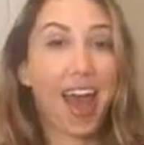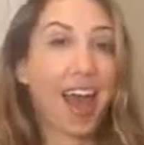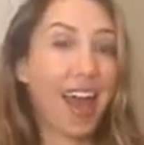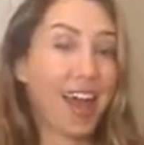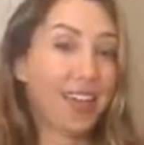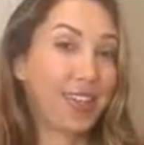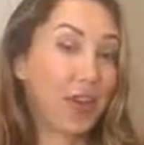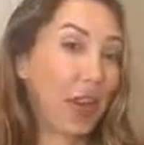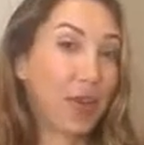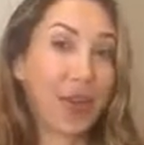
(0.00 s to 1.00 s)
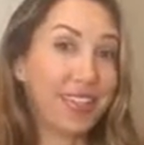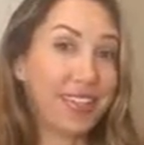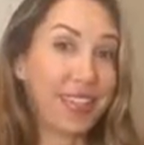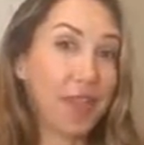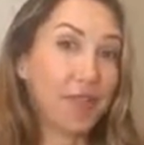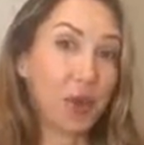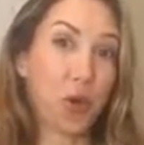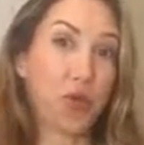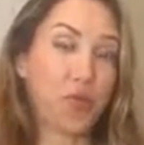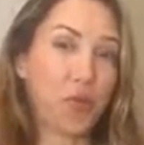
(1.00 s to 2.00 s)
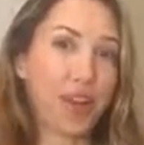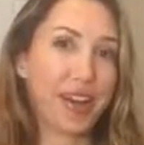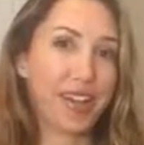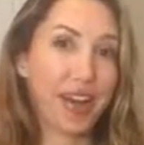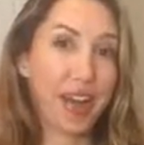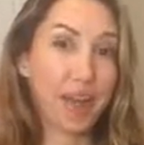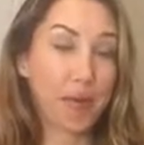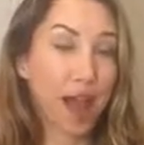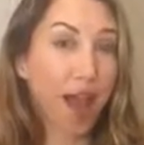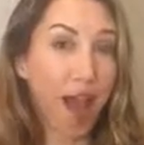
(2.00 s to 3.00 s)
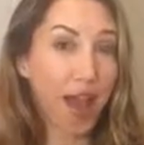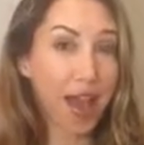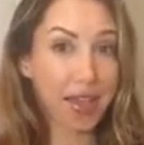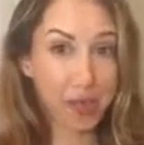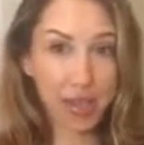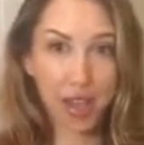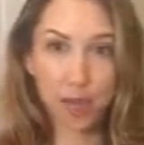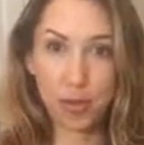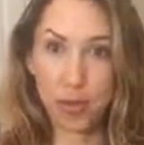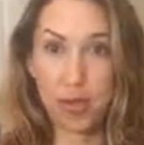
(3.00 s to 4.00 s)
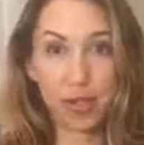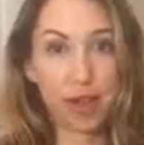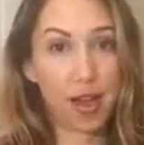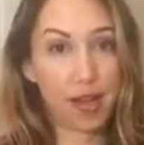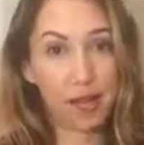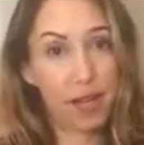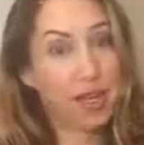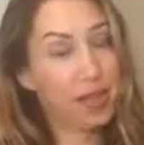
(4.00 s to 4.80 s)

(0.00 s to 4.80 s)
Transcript: It wasn't enough to hold them one at a time. I had to pick up 2 at a time.